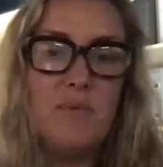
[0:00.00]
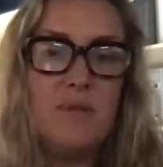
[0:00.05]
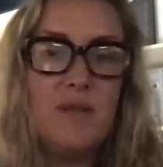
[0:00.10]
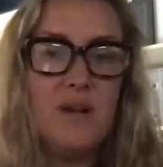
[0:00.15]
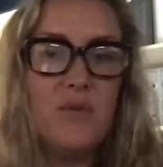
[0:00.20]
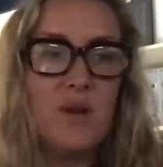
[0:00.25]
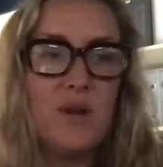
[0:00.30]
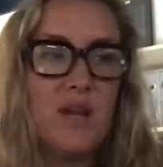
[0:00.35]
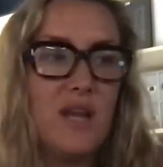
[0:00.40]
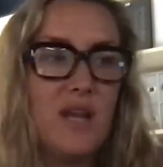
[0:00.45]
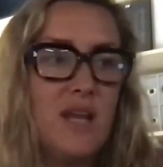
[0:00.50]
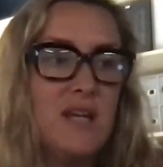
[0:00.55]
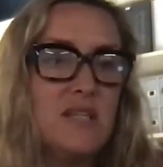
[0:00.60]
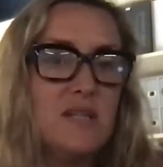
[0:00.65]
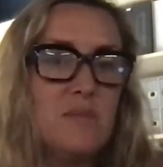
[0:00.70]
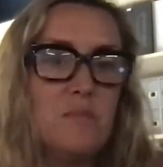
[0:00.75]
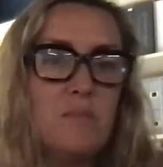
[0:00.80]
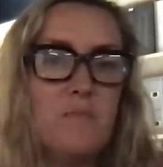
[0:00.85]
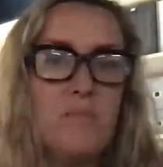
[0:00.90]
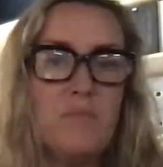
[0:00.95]
And now we're going to get it
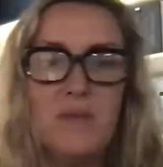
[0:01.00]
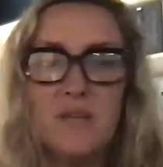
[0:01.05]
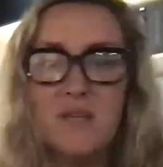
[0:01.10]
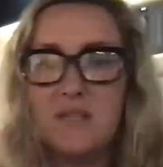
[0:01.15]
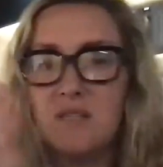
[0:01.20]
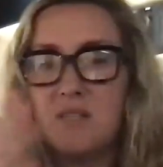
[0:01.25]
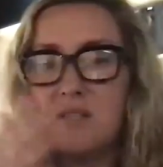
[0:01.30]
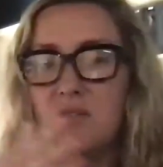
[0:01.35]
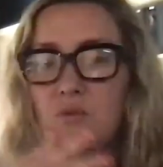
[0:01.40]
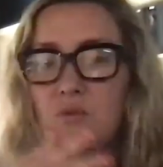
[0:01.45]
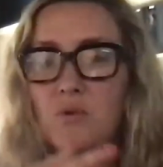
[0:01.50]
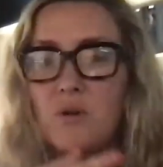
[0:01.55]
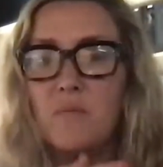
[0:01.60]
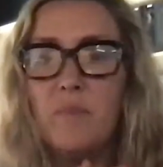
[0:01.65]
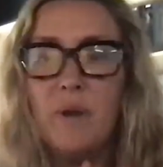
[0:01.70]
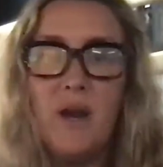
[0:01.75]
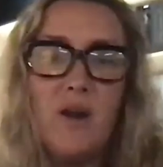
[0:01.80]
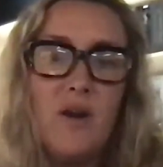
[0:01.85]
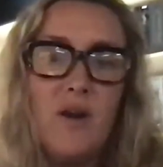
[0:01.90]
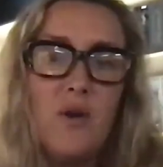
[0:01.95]
to this store in
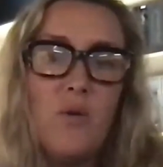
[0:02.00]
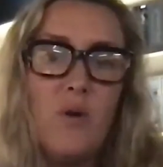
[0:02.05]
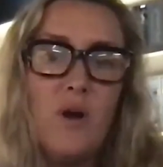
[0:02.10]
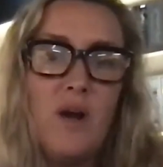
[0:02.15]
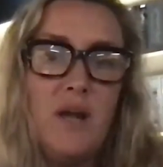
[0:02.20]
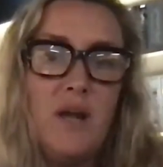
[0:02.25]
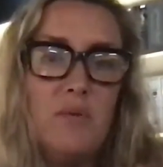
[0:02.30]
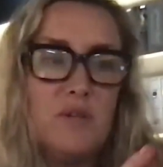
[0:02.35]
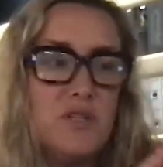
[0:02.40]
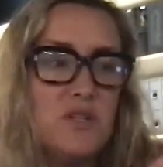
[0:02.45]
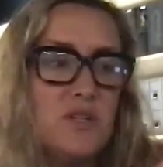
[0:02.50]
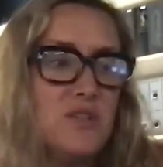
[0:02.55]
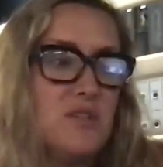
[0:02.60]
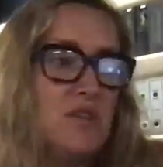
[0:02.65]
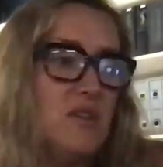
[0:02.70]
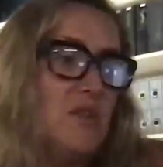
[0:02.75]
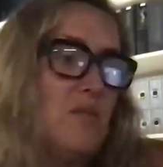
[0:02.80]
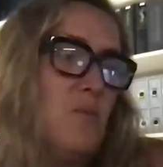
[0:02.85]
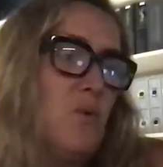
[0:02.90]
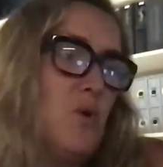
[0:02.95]
Paraguay, which is
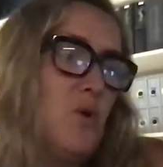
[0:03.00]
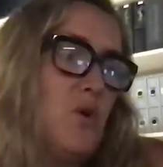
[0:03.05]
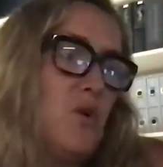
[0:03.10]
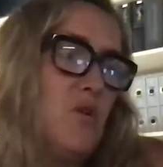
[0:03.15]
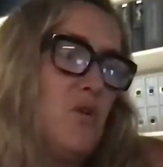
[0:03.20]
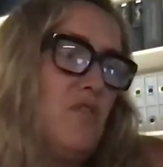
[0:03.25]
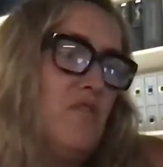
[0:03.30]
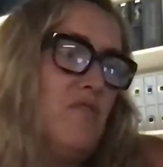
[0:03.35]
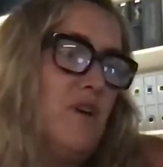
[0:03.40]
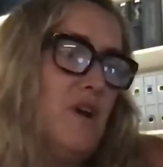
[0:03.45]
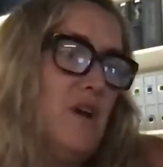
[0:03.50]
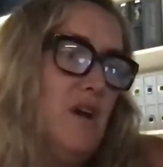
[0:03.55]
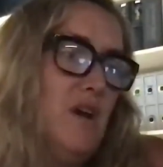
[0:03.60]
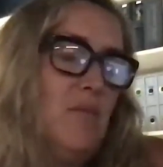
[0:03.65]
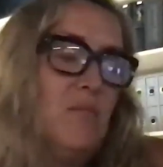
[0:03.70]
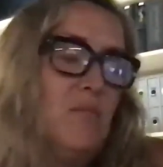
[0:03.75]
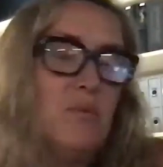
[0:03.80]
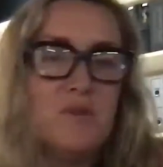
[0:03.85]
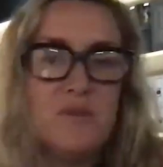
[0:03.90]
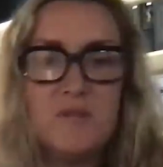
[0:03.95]
on the border of
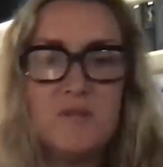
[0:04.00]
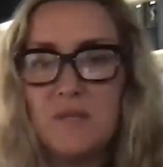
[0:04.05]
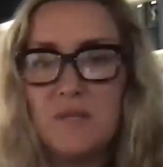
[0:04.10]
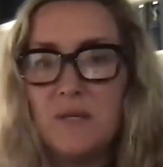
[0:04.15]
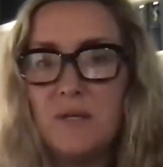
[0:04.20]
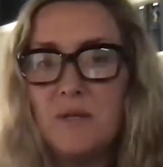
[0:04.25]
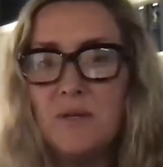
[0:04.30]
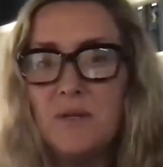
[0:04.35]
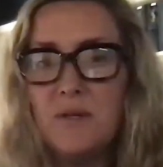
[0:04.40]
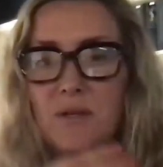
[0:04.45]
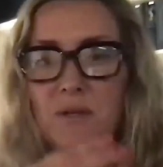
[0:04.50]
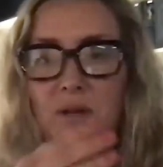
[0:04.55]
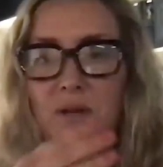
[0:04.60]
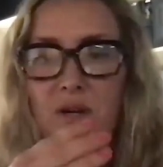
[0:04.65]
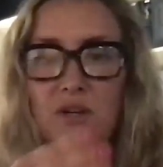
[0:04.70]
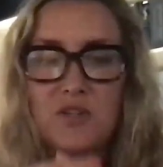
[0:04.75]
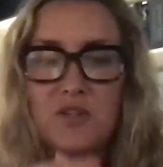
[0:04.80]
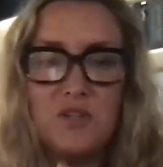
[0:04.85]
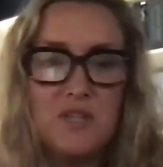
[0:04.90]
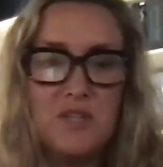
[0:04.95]
Brazil,
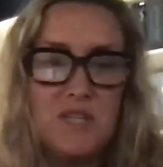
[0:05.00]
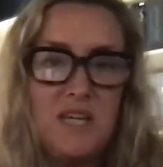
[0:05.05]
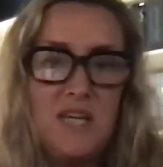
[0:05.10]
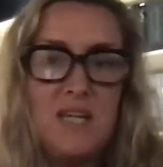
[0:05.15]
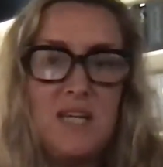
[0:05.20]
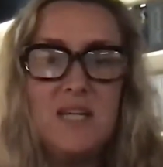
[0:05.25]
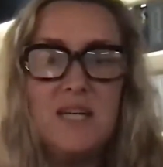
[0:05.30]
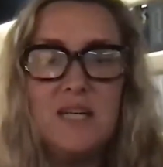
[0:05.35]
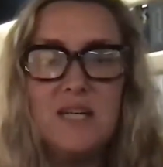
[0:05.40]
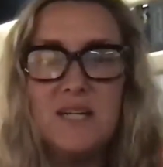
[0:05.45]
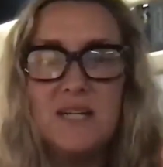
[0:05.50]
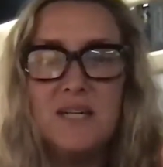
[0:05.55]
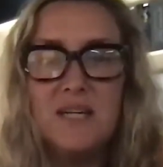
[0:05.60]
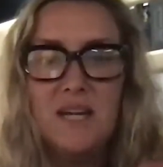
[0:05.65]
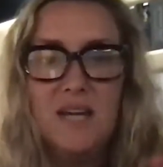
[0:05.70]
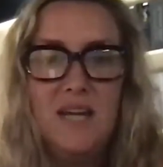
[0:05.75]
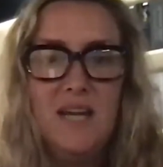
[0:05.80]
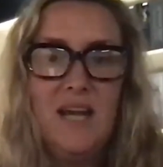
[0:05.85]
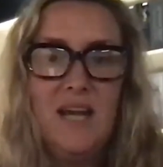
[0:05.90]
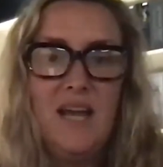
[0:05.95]
Argentina,
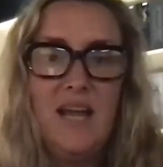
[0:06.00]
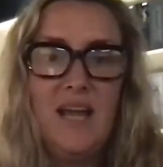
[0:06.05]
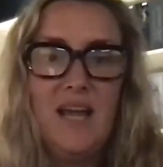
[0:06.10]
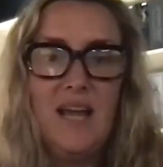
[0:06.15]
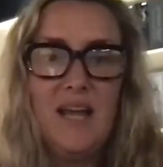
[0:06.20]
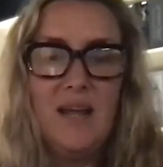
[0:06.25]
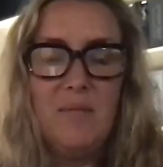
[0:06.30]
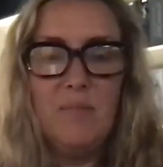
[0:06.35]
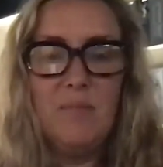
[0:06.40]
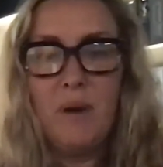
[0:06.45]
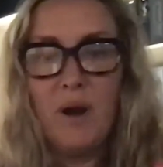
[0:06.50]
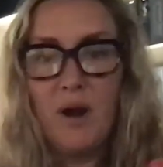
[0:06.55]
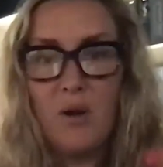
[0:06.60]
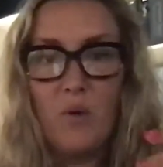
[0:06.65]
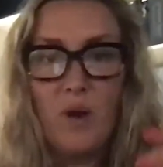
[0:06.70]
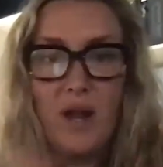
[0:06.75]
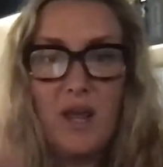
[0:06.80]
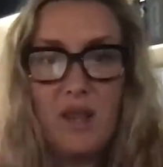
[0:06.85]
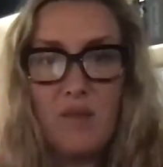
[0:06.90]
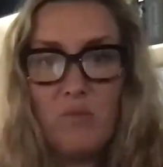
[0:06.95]
and
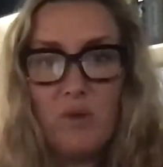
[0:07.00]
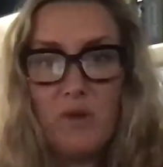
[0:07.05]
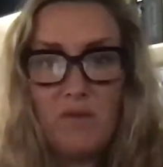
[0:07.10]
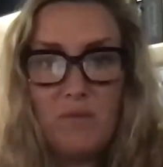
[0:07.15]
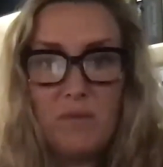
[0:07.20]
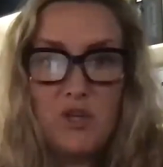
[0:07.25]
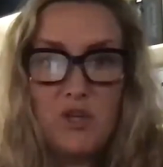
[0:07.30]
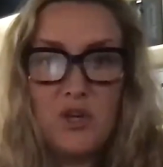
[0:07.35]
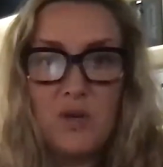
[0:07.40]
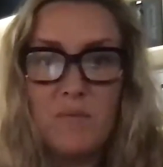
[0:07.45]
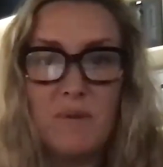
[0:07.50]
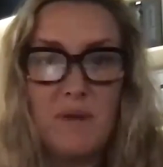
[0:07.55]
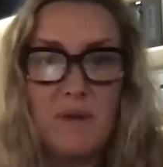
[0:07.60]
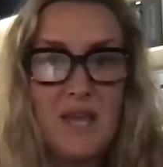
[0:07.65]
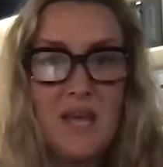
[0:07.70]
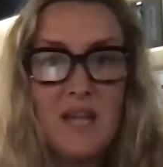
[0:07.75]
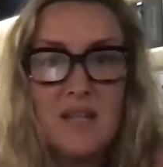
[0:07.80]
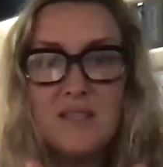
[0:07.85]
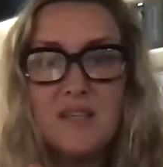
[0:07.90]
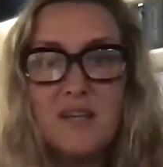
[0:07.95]
Paraguay. And we have to make sure it
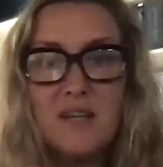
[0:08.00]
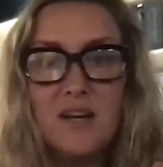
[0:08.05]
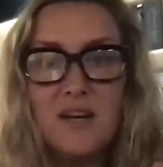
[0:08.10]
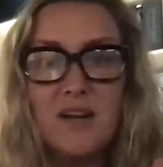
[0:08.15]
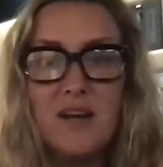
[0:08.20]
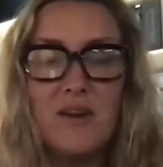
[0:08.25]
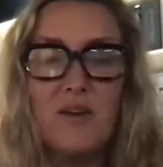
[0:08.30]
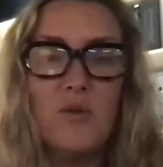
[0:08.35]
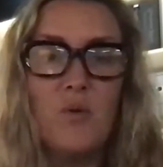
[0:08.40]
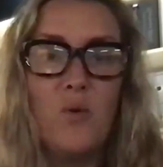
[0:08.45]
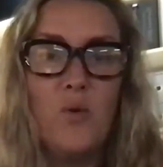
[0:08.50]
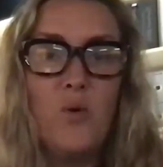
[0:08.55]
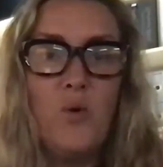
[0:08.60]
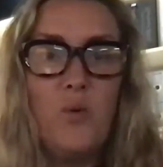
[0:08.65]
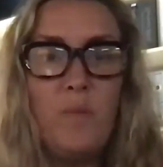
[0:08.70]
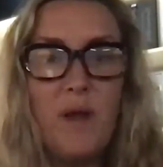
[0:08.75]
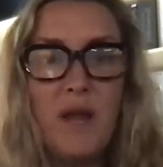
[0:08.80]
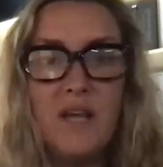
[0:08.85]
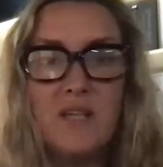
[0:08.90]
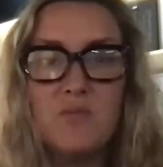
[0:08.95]
gets there and who
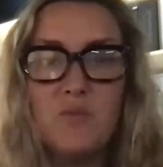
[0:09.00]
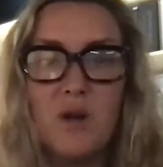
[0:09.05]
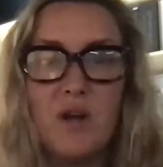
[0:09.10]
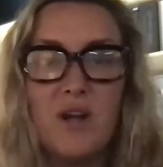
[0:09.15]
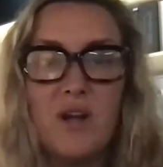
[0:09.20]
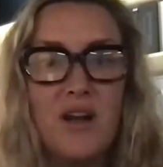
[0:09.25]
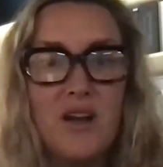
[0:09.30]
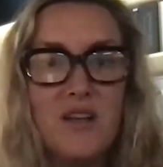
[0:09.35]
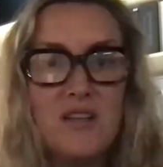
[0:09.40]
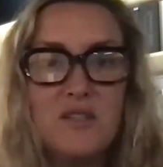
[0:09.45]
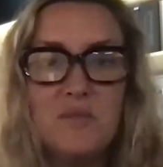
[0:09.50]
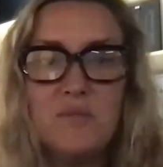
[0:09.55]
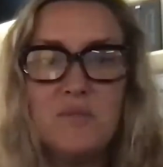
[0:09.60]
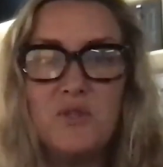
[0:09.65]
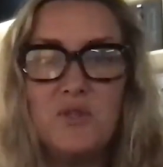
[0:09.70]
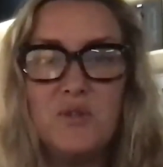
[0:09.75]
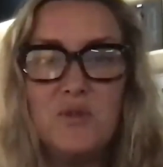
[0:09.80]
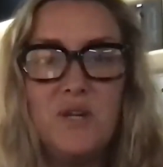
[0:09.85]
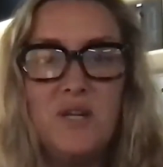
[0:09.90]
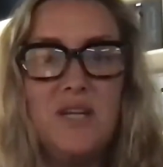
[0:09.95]
pays what customs
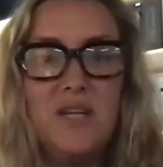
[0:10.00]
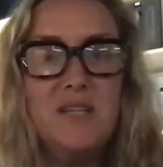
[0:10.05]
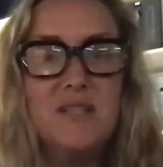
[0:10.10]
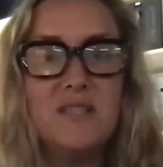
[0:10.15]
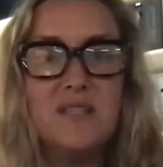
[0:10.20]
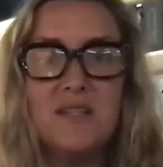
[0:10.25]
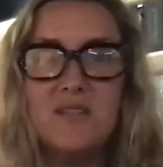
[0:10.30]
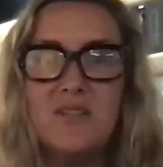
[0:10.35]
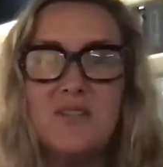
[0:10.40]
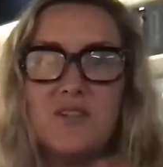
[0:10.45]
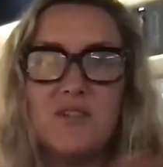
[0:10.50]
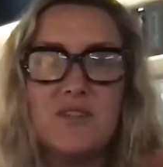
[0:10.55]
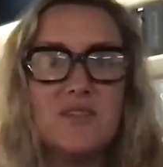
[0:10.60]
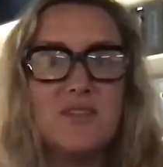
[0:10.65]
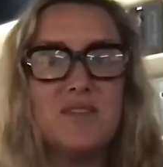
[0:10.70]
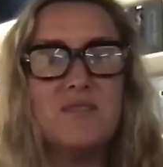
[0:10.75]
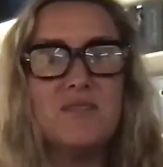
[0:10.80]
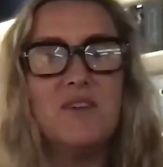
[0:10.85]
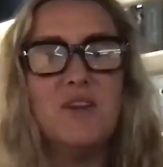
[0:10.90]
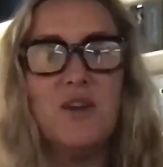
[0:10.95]
duties. It's
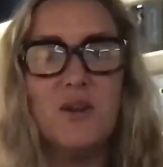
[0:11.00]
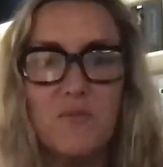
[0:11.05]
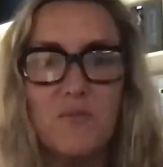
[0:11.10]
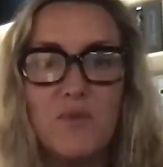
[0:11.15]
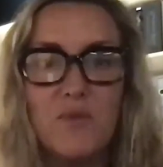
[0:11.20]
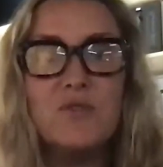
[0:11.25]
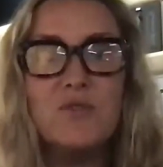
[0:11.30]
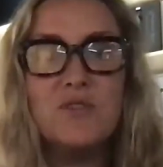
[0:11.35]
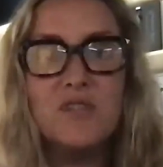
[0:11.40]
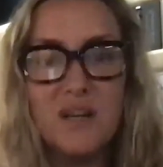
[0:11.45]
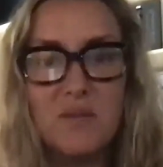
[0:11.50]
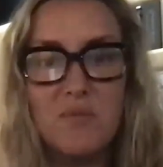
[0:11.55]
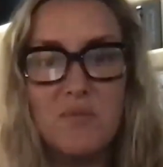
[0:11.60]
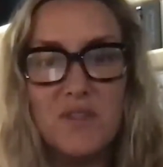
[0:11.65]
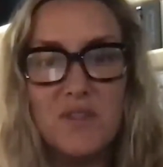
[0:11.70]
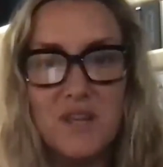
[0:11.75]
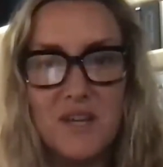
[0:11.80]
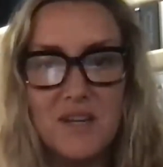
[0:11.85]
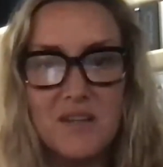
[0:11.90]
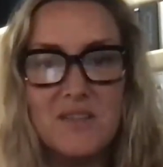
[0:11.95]
just, those type of
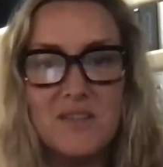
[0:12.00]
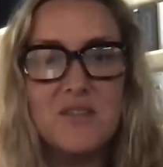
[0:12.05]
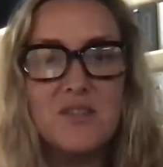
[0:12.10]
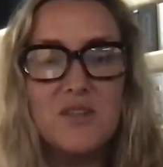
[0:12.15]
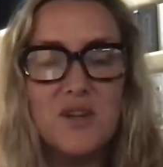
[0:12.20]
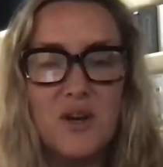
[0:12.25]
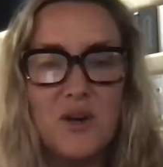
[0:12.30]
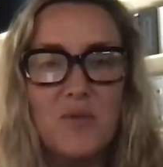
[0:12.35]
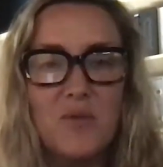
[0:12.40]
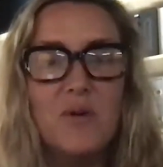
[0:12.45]
things. So